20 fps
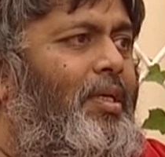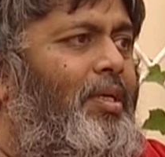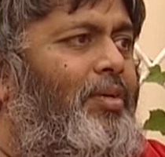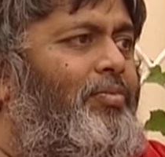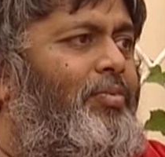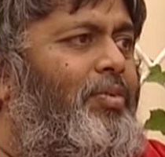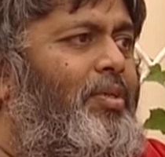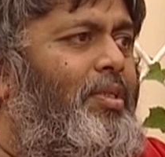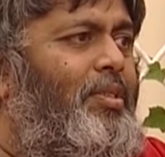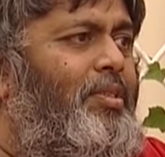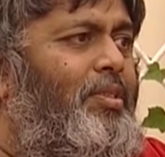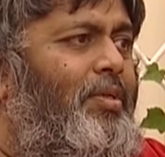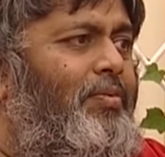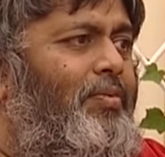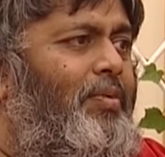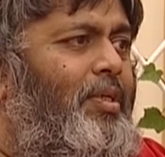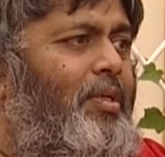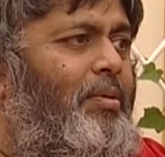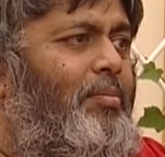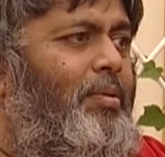if he is
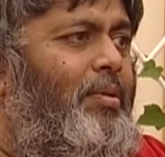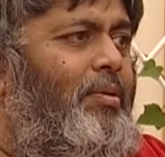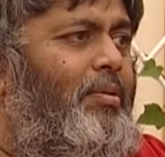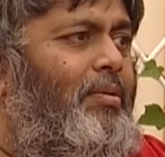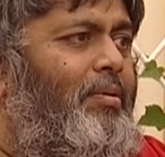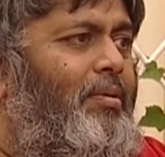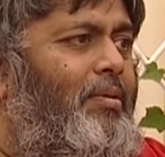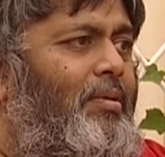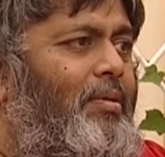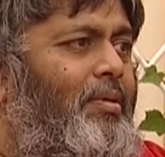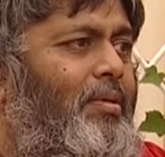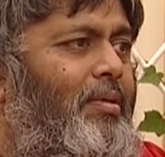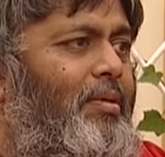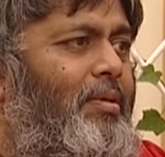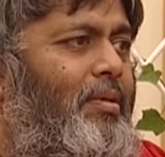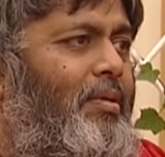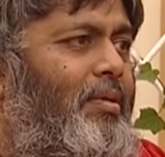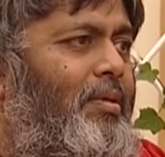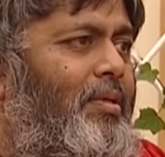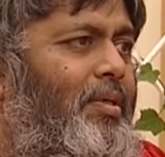available,
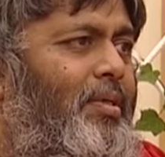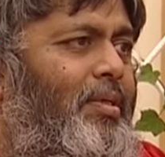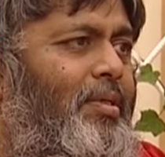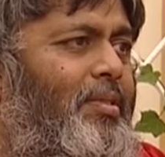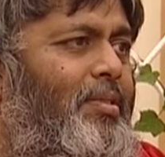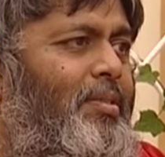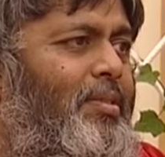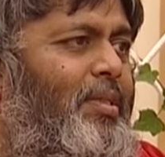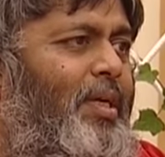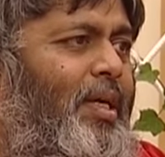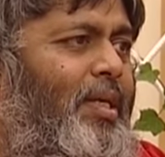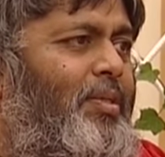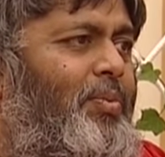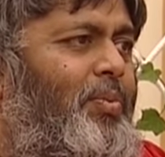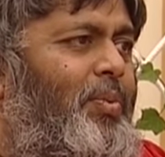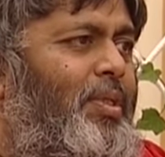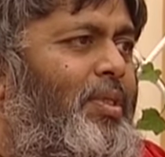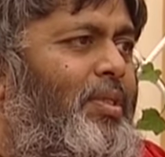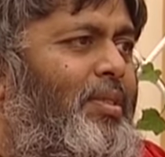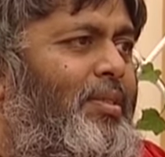it is that
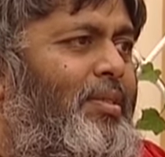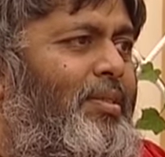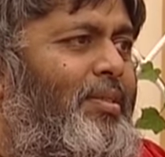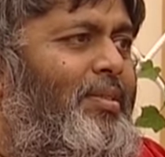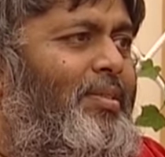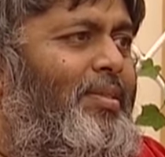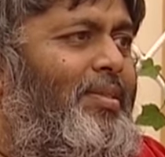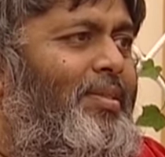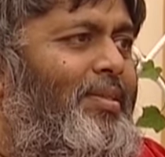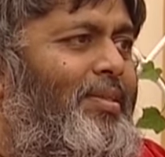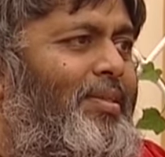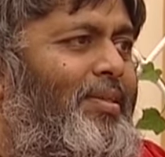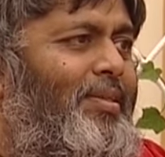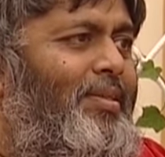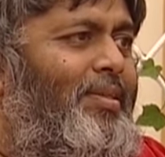very easy.